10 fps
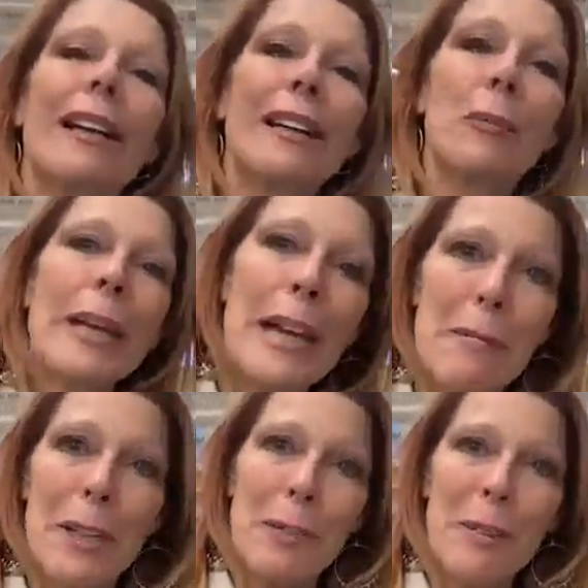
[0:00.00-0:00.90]
we came
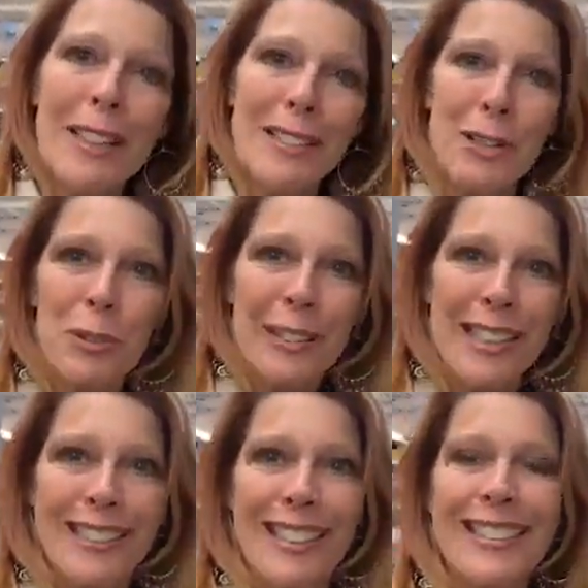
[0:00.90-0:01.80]
here because you
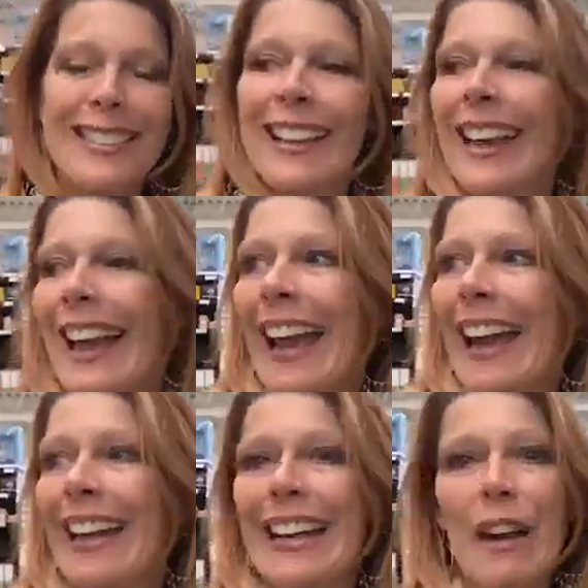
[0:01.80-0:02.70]
sent us,
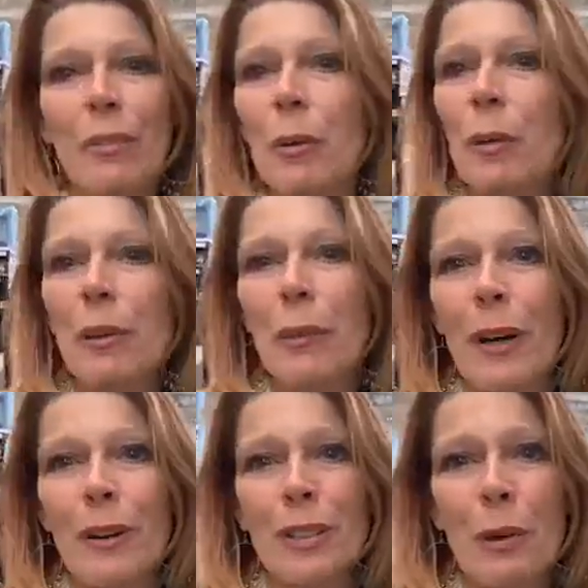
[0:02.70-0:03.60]
and every week we
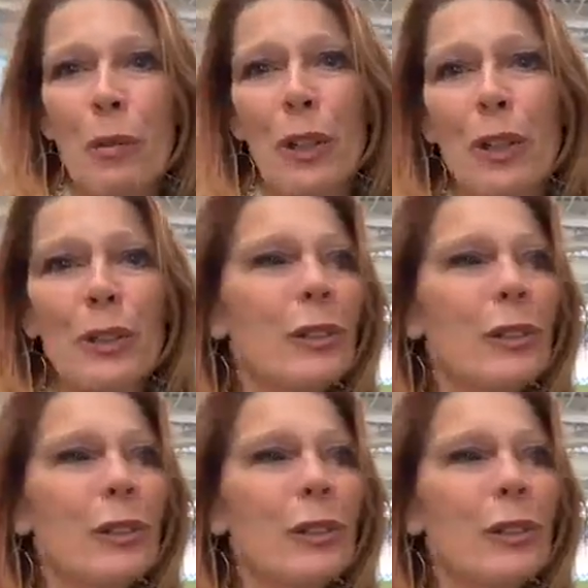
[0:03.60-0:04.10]
go somewhere new.